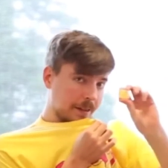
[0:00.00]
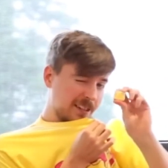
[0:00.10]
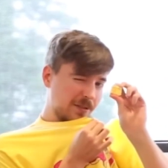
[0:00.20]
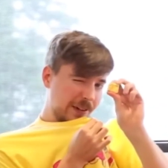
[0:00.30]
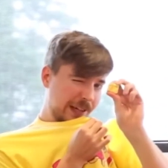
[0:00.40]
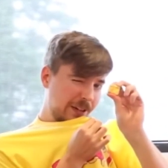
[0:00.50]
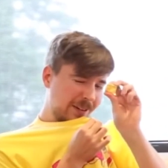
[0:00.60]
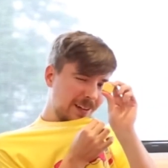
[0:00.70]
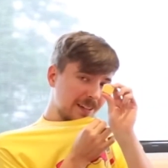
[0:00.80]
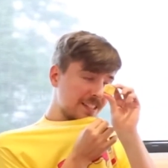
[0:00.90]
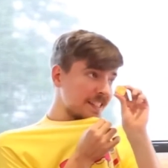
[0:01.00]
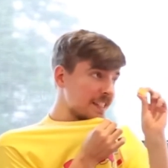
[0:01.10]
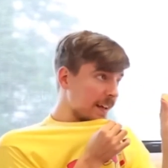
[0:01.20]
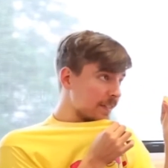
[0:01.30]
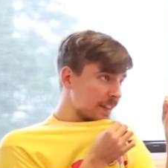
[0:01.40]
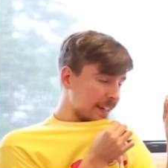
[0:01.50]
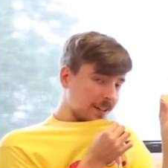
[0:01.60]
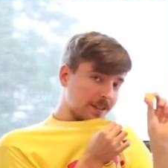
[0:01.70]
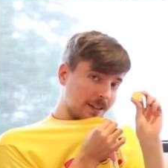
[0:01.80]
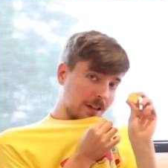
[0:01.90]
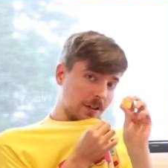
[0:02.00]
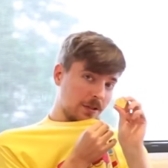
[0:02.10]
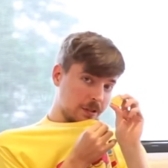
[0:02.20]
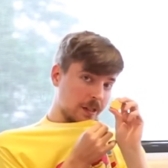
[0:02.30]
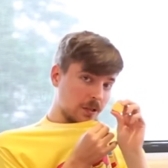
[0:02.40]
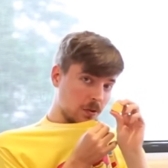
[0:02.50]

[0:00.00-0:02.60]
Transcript: This right here is $7,000 in